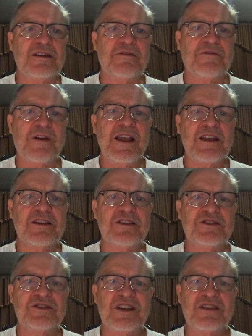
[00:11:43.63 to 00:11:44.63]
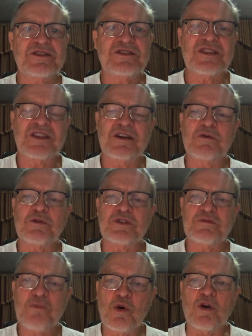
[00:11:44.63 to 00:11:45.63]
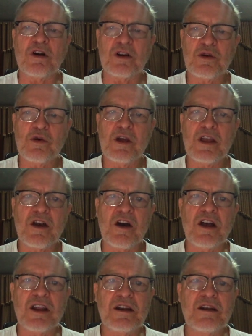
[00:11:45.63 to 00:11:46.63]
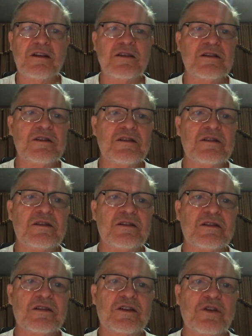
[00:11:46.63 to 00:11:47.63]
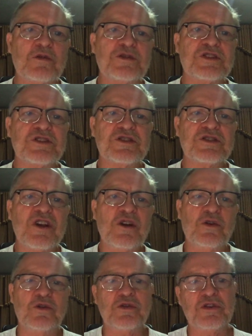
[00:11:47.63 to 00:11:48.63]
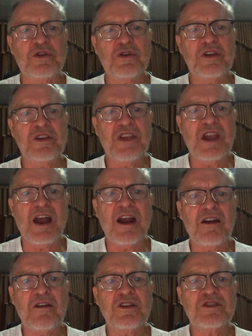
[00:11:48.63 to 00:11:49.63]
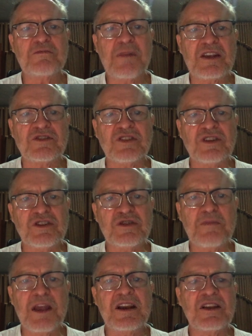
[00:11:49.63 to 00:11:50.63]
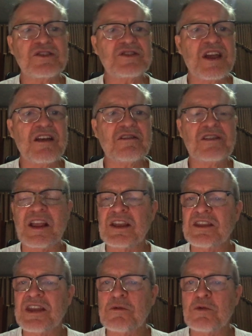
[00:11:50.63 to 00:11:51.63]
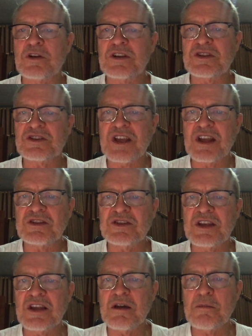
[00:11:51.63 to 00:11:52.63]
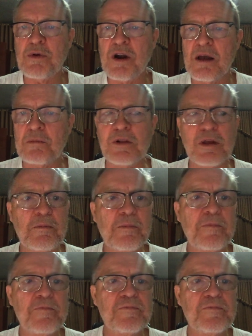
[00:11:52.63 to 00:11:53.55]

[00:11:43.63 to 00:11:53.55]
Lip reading: Frank sensed there was more going on. The coach's tone during the Iris message made it sound like they were discussing a problem.